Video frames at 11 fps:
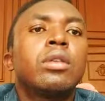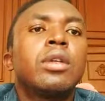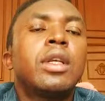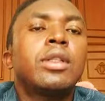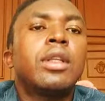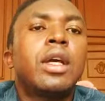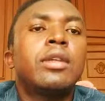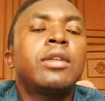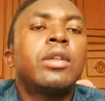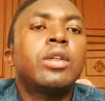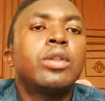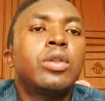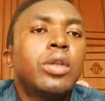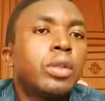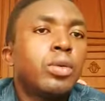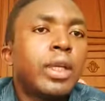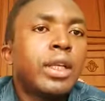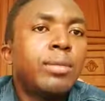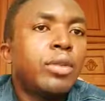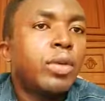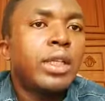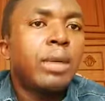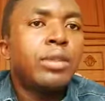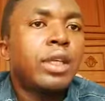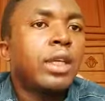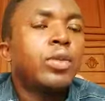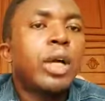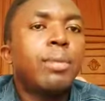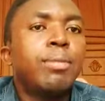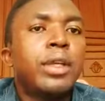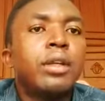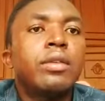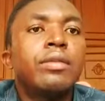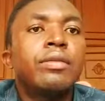Understand? So it's what I'm trying to appeal.